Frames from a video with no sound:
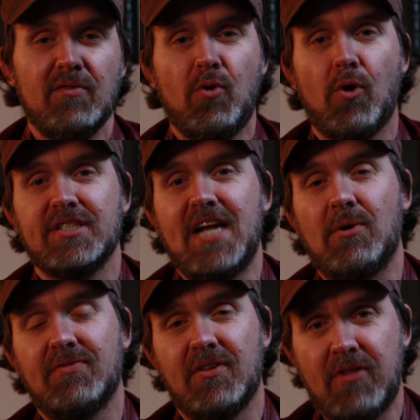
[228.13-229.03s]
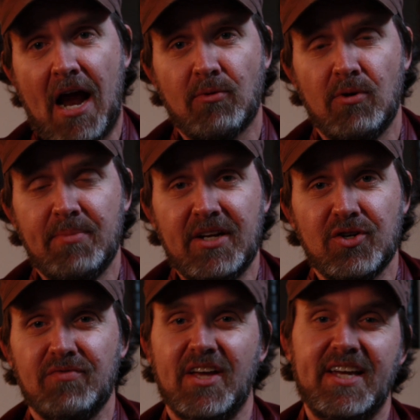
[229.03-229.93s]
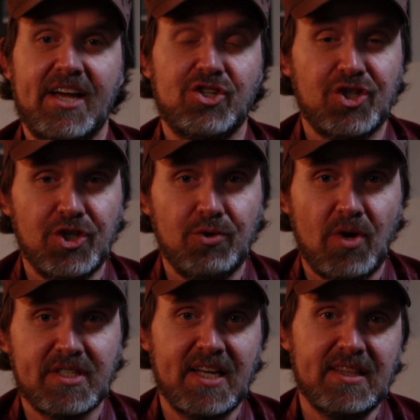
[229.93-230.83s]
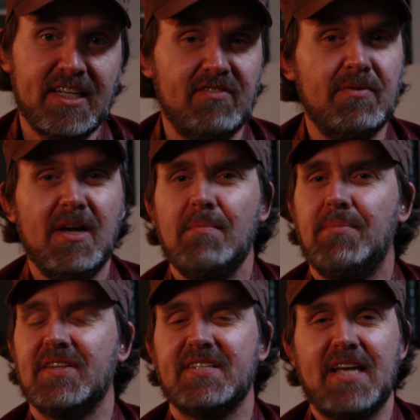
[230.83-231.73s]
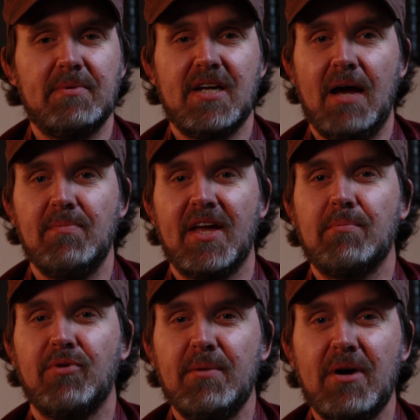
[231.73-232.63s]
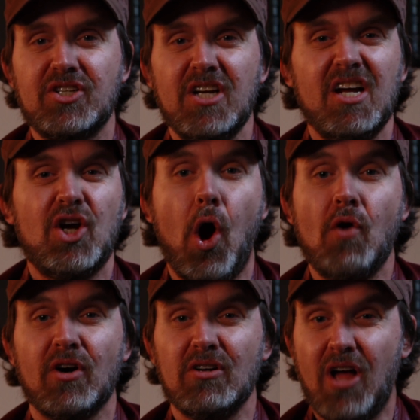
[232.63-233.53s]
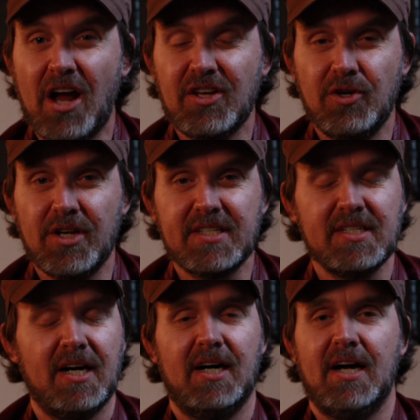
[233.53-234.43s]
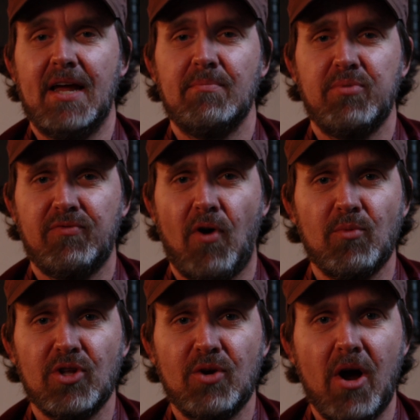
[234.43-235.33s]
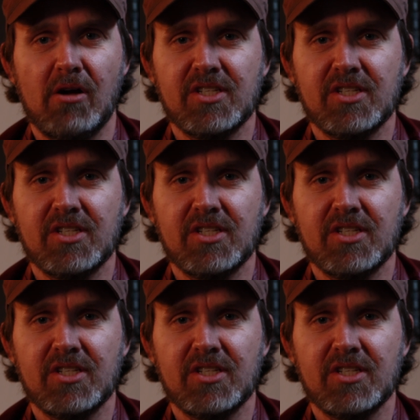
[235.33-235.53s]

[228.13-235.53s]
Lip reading: Of course, now with the fly rule being nerfed, they can't shoot once they leave, but at the same time, they can pretty much go over a lot of units and perform really well.